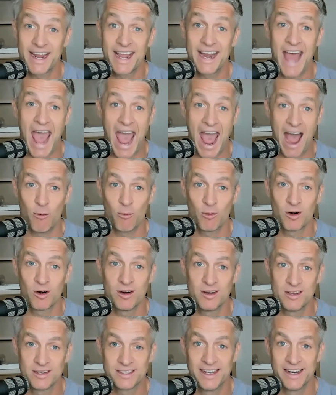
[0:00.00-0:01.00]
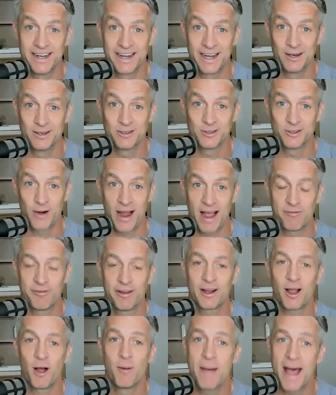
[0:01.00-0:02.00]
an hour sitting in
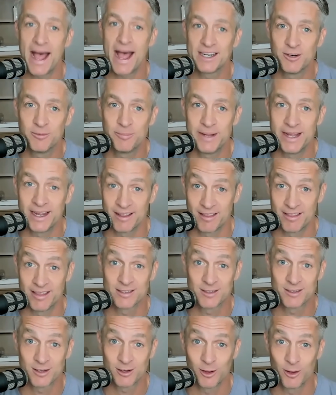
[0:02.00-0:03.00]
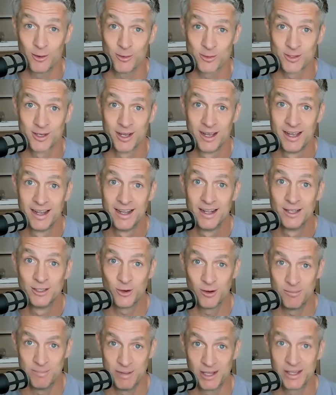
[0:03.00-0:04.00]
traffic. Imagine being this close
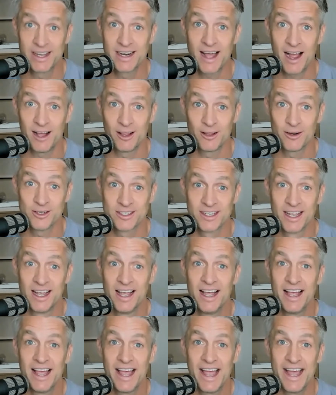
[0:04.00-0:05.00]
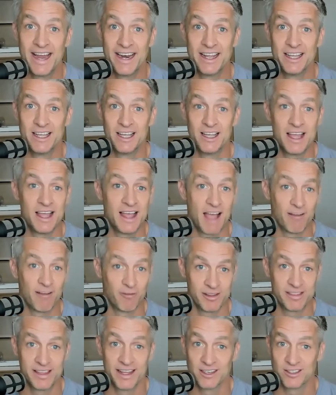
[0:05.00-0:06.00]
to a million dollars and
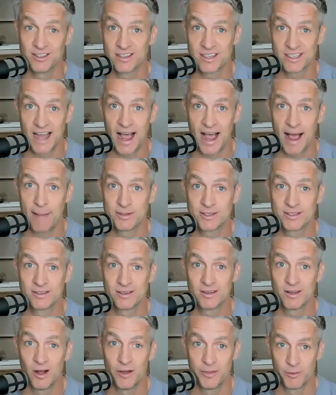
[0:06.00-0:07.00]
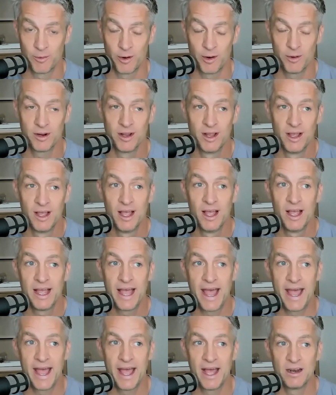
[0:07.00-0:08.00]
everything just stops mm-hmm. on the mm-hmm. road
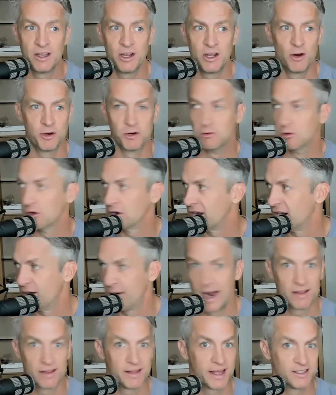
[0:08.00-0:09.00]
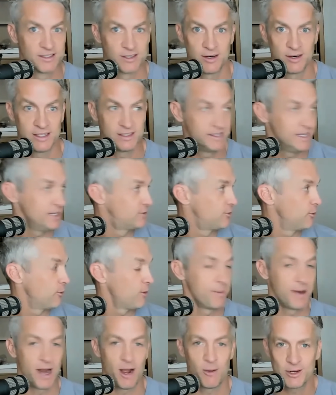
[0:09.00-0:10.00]
and you know you're looking around like is there a detour
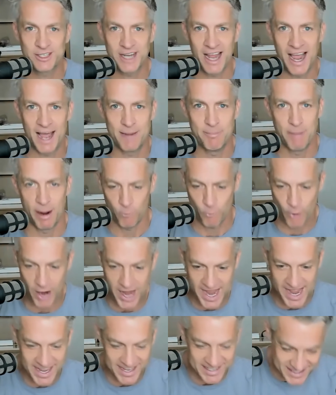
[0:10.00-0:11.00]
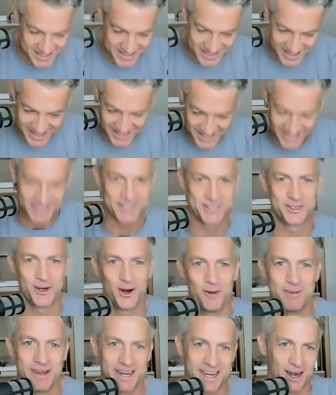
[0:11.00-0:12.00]
i mean i wish i had my Waze and it could
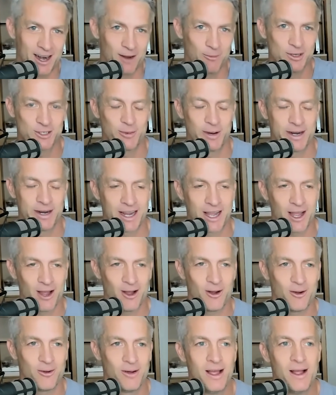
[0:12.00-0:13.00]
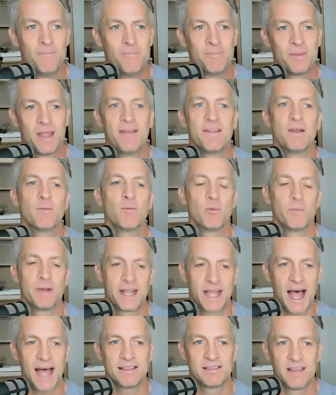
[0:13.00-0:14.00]
show me kind of which way to go and then when we
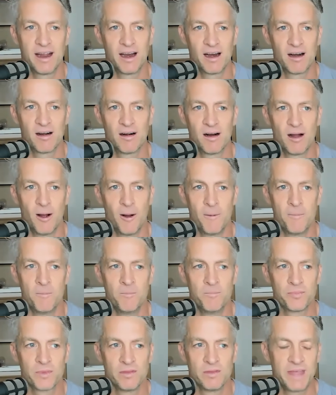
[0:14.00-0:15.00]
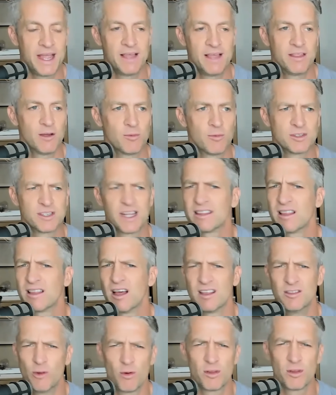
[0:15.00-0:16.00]
got there um, they there was like
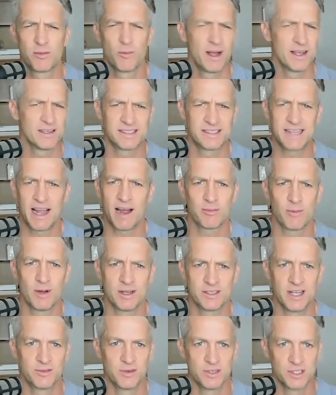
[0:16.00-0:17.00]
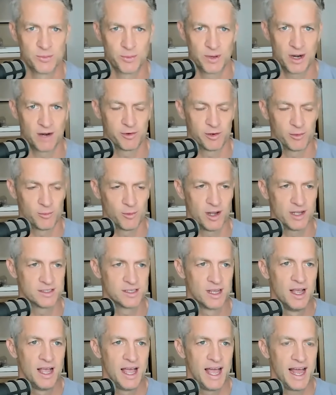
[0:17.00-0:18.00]
a northwest southwest entrance whatever it
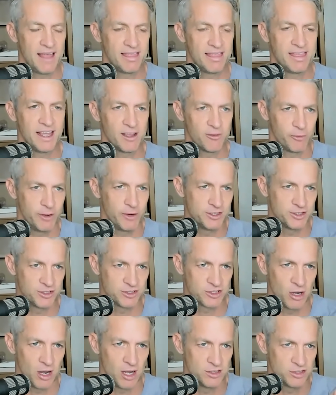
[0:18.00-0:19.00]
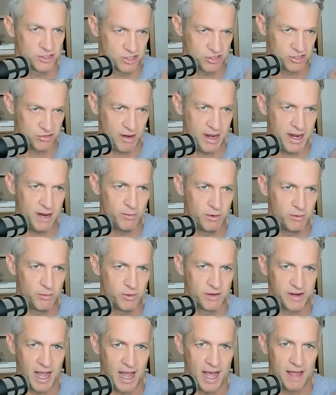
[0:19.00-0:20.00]
was and i think if we had just gone straight we
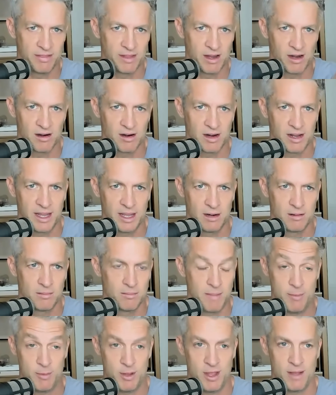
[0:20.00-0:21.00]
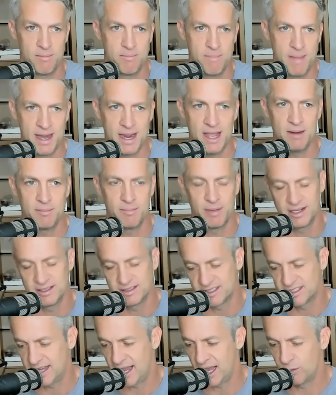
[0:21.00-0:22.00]
would have gotten there in maybe a minute but
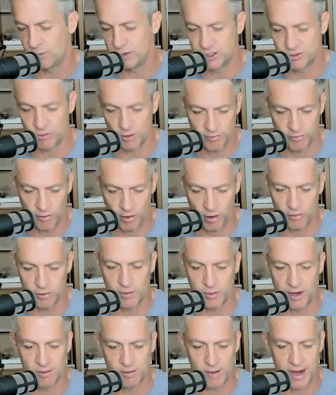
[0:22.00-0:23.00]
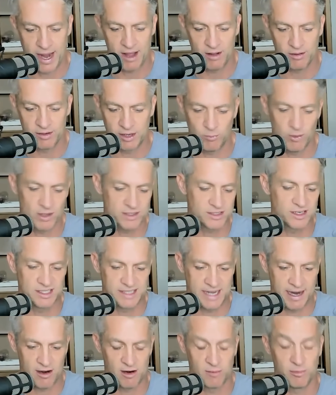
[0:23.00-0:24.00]
instead we drove all the way around it wasn't a
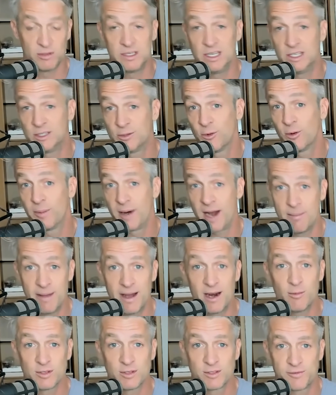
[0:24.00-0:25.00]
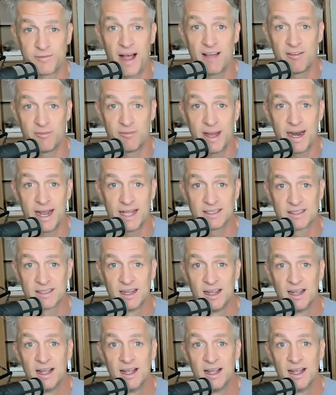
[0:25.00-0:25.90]
terrible detour but i bet it was five minutes